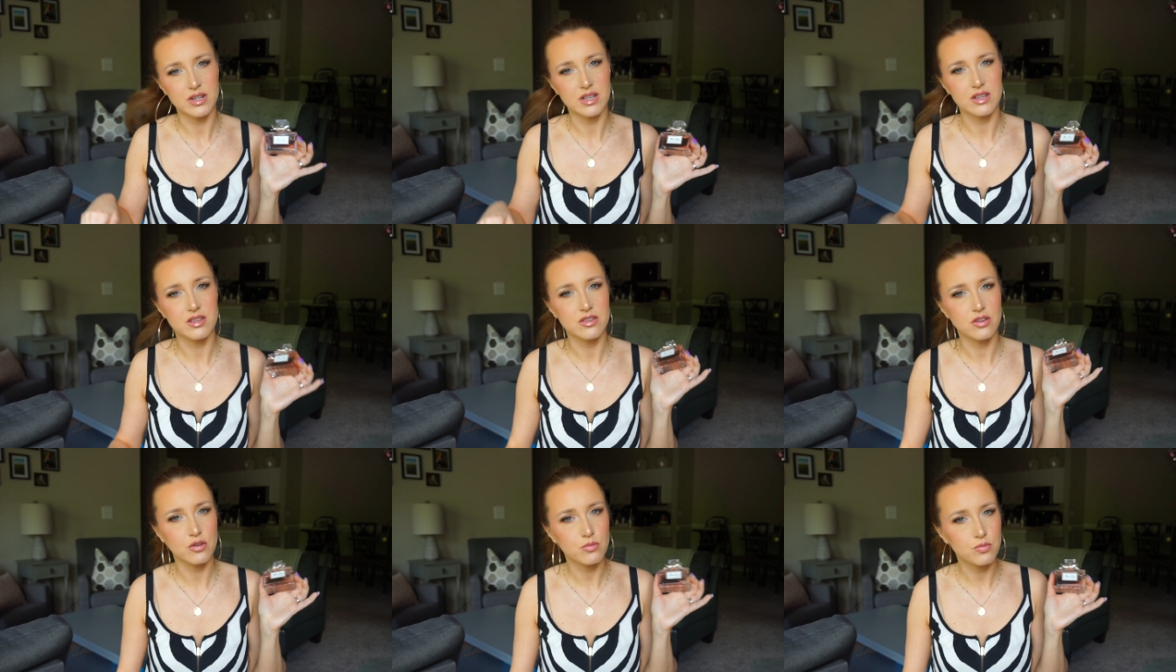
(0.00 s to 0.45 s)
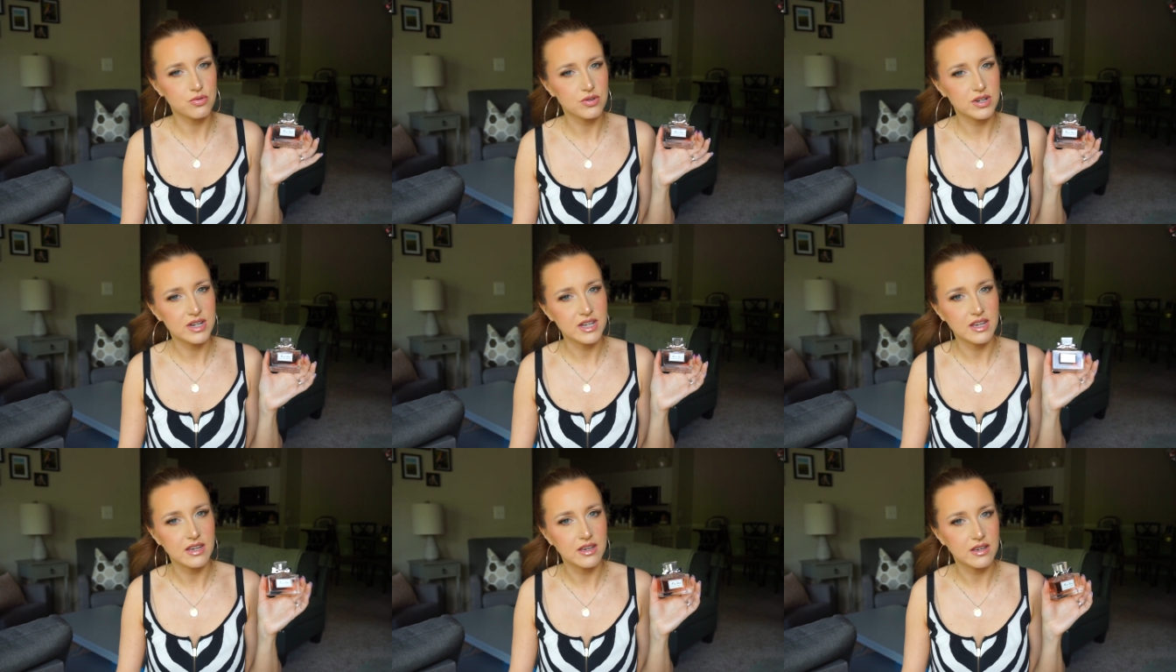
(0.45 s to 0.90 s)
It's so
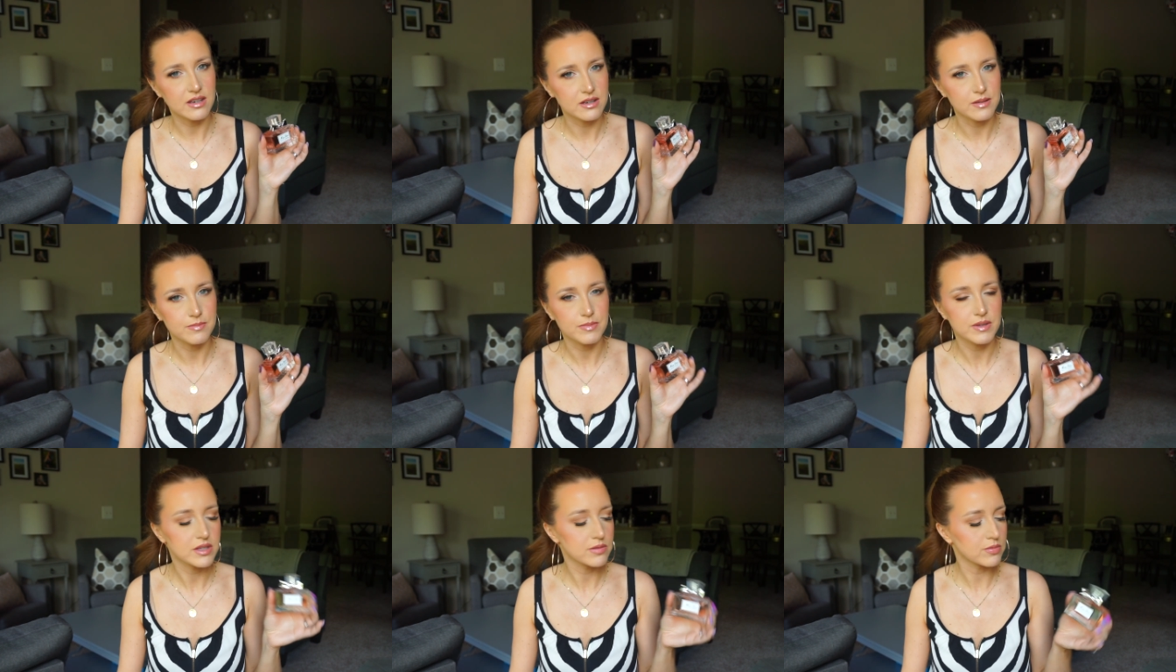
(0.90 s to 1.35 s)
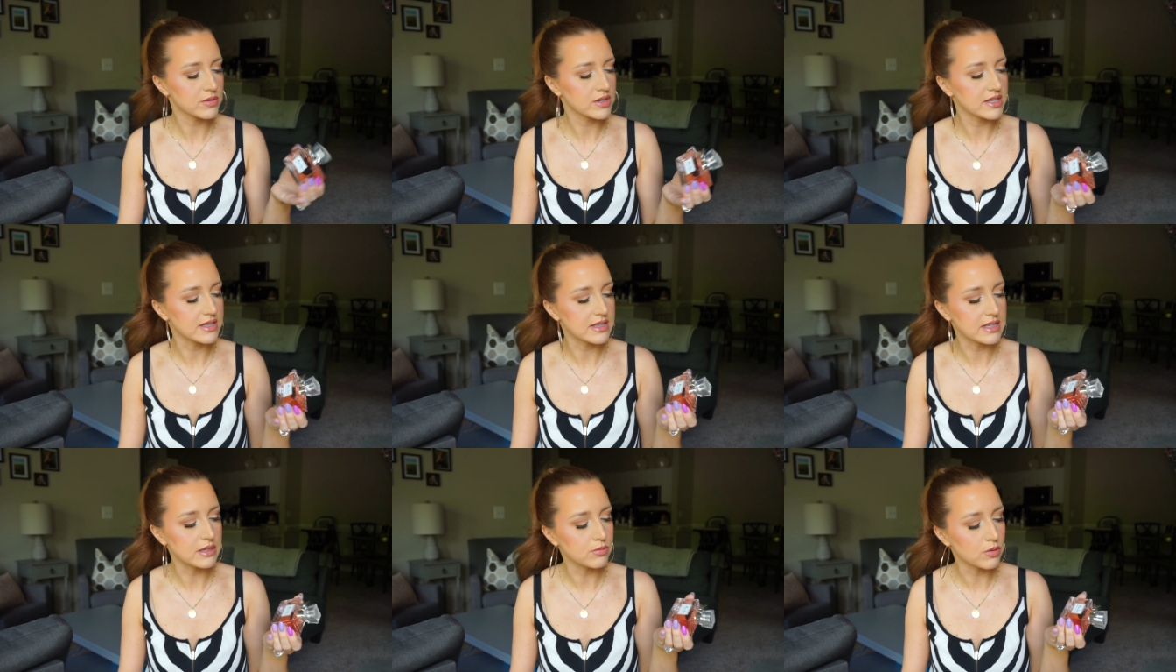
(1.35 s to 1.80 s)
pretty. Um, this one
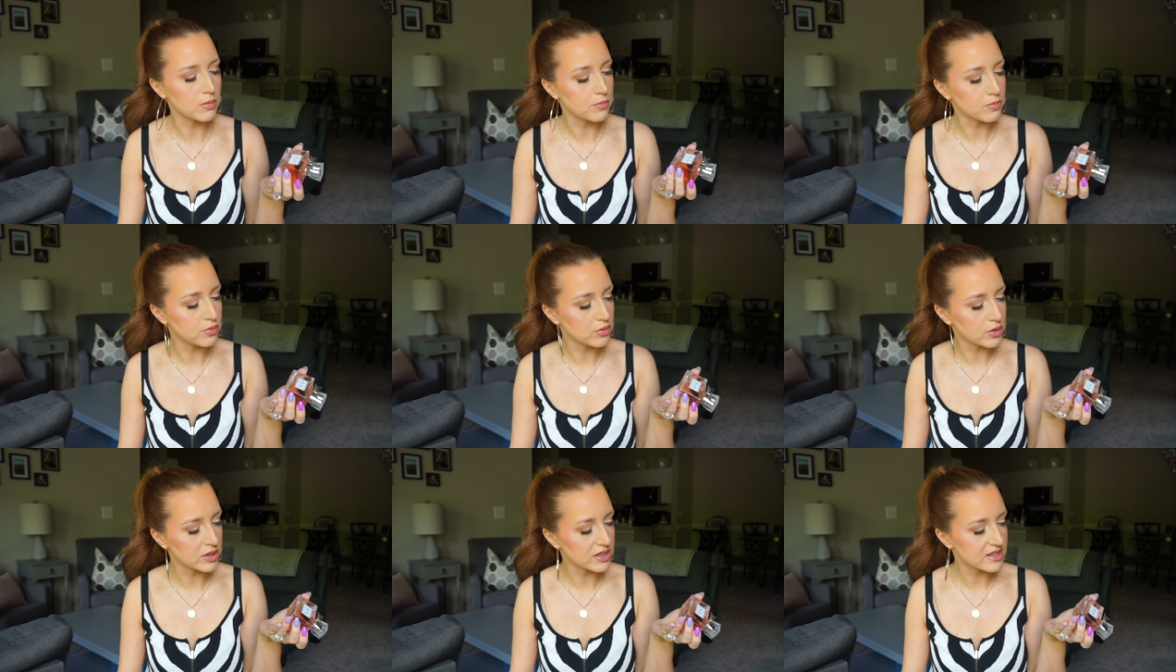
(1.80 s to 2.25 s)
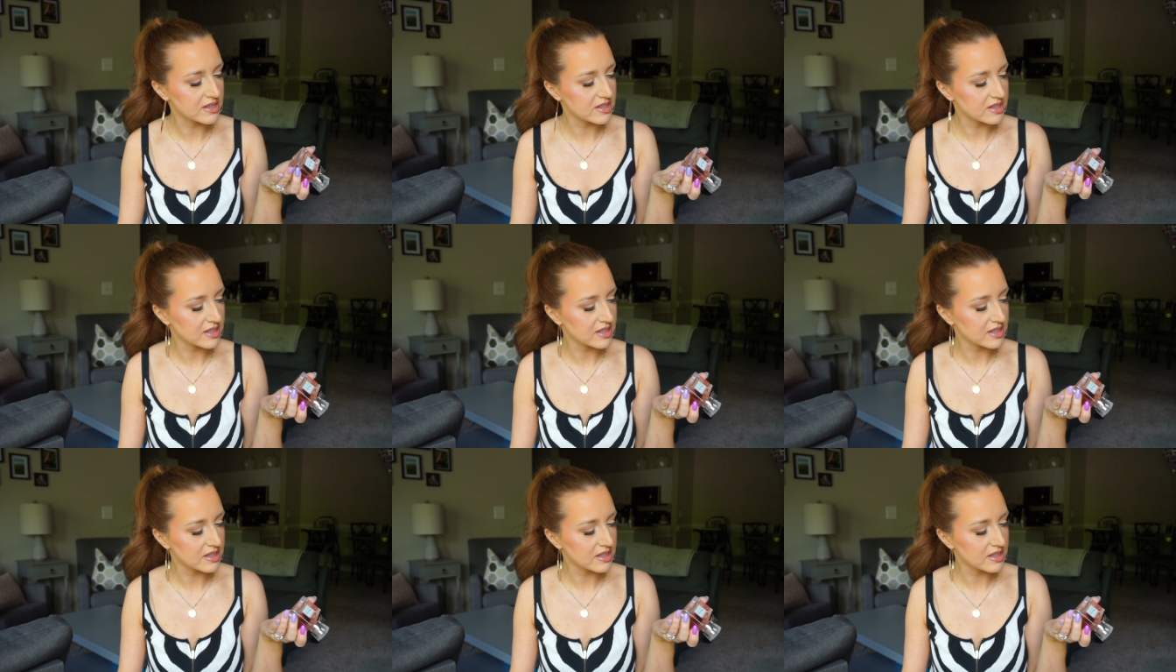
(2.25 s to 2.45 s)
is the 1.7